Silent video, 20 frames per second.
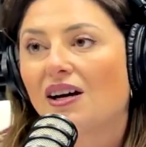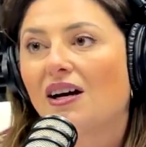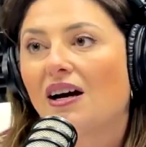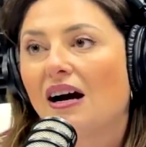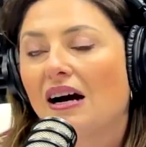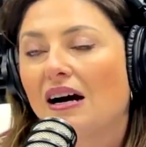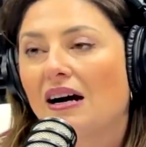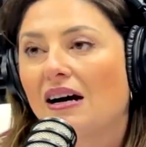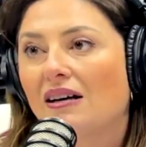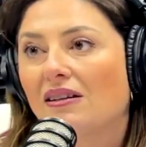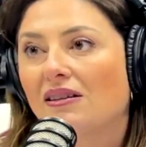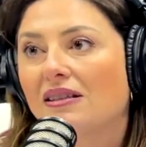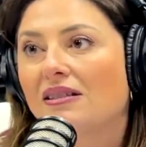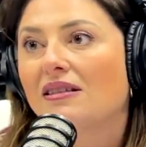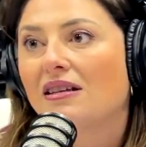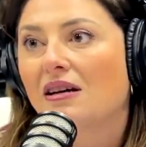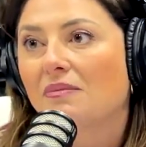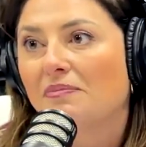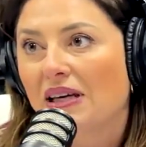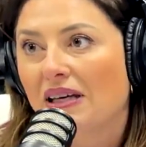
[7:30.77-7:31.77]
Listen
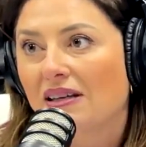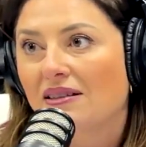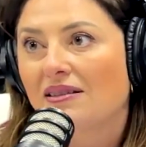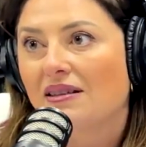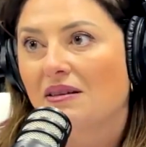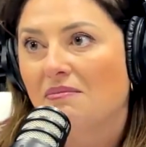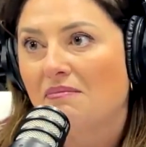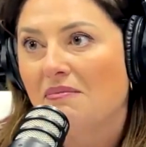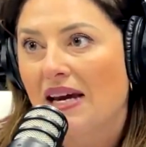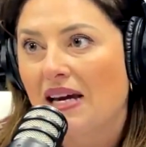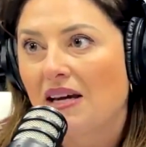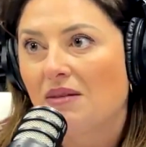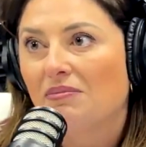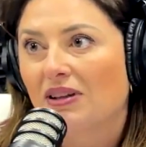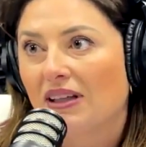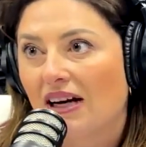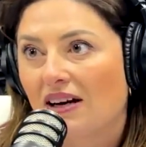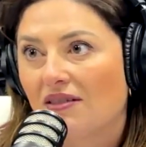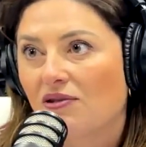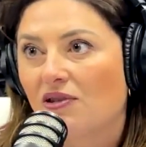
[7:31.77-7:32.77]
Up is the main
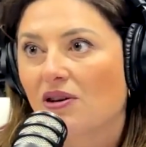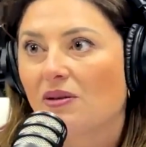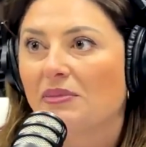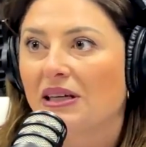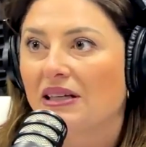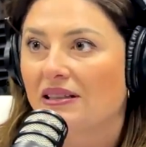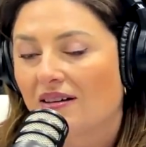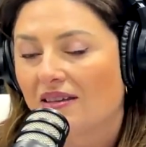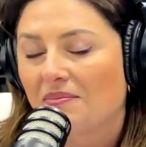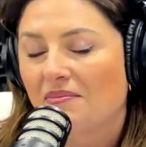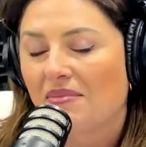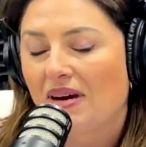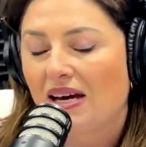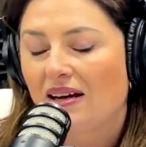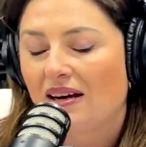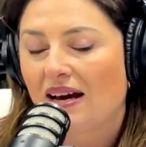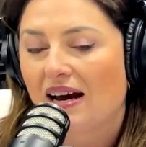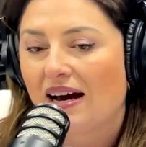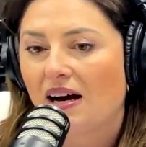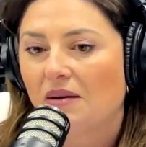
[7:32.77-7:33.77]
platform. It is the main
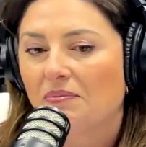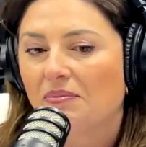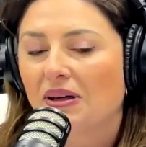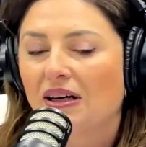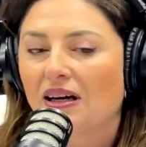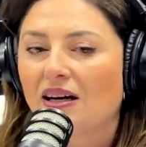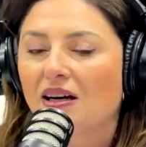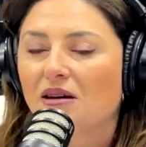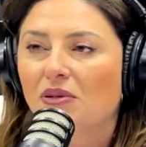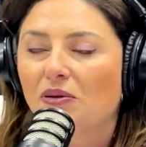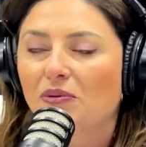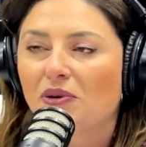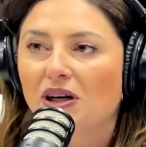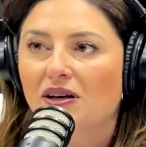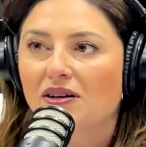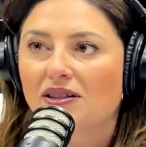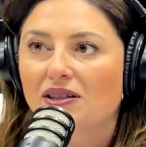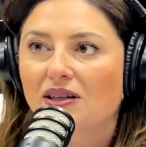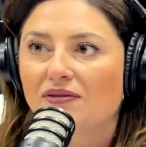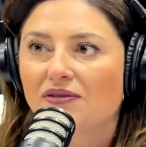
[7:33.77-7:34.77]
app, but we
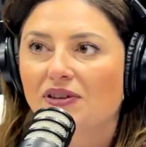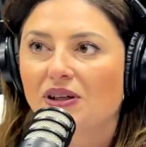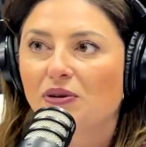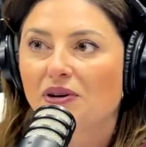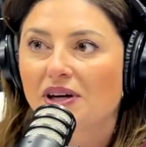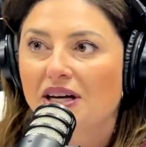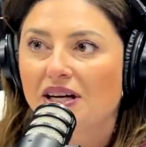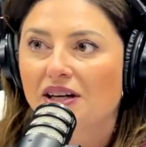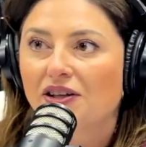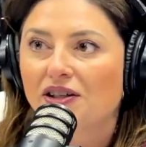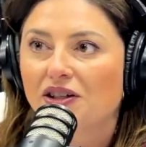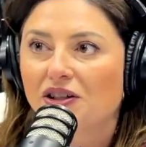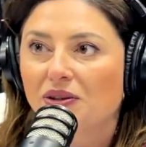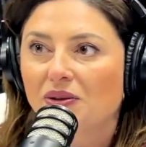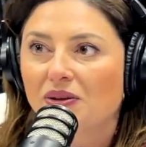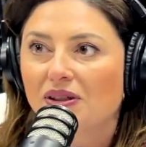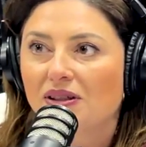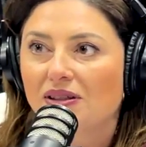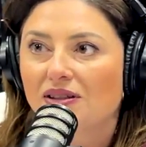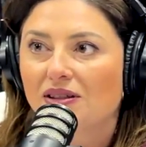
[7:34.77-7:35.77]
also have creator
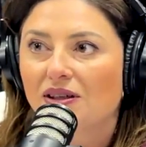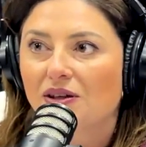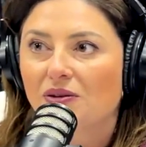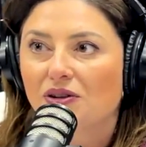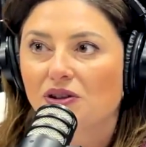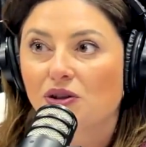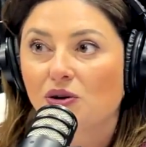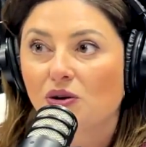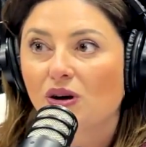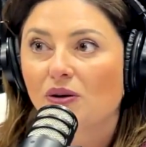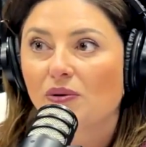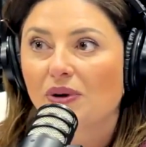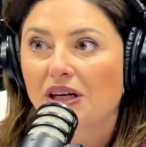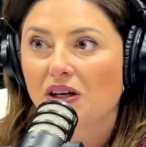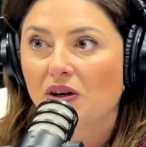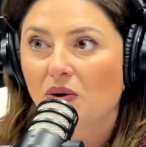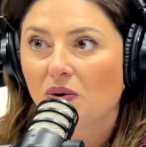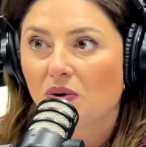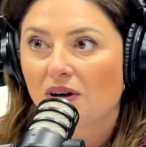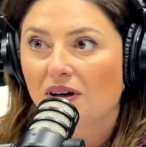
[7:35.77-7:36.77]
tools. So Tour
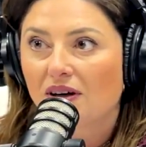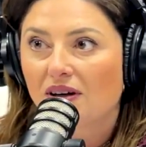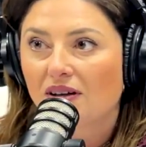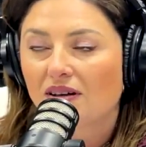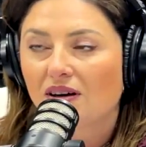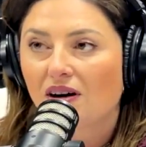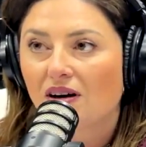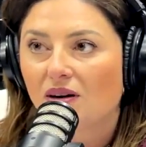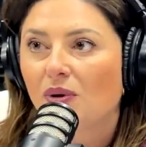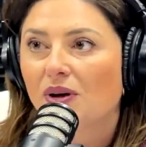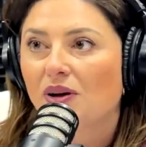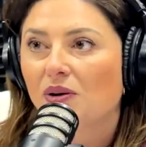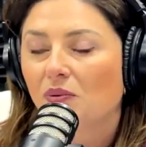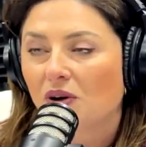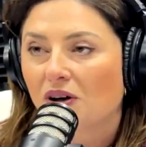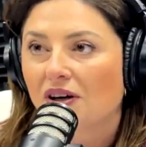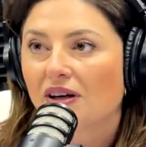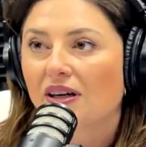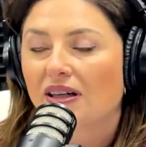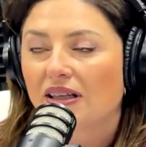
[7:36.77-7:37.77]
Record, all one
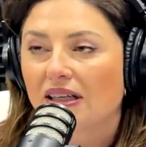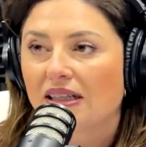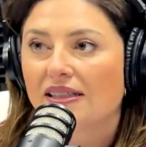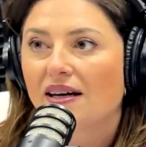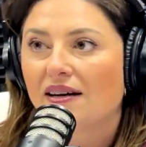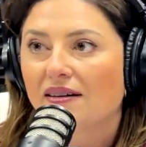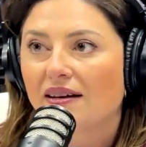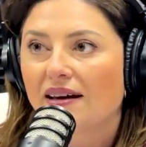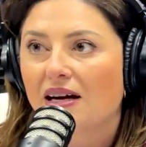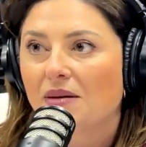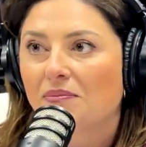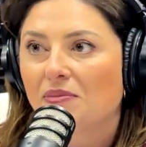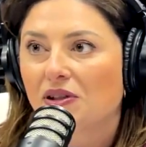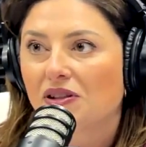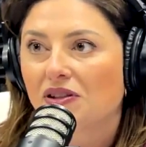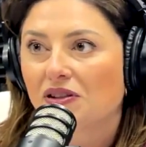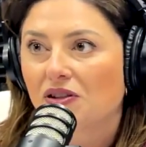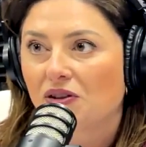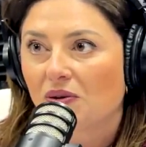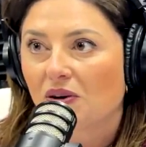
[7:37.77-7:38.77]
word, and it is on the Apple
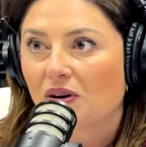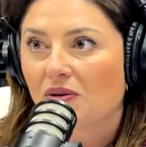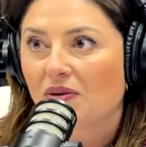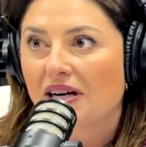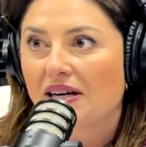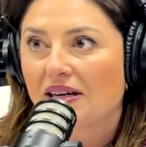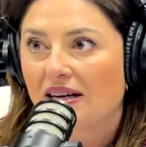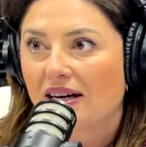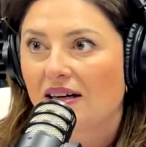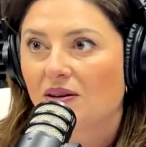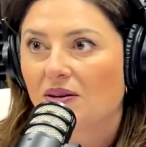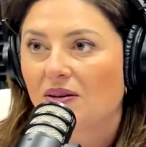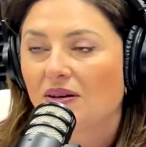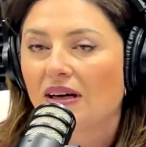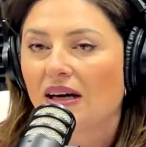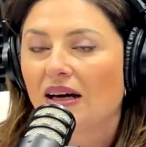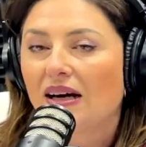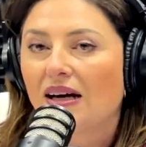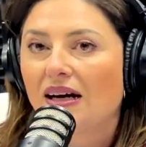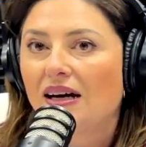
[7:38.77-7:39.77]
Store right now.
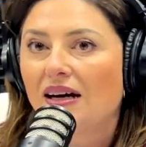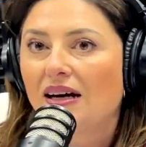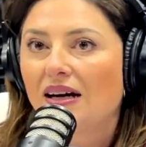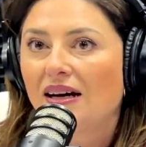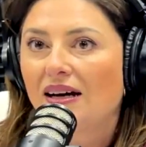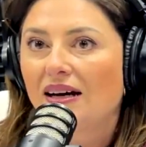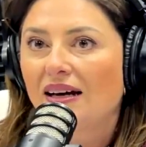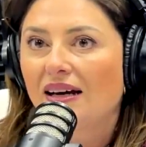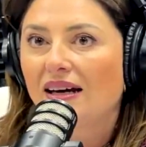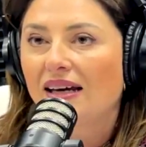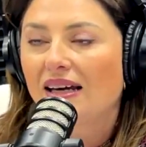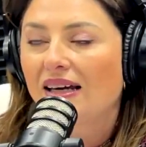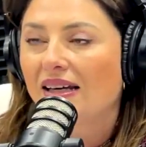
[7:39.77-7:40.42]
It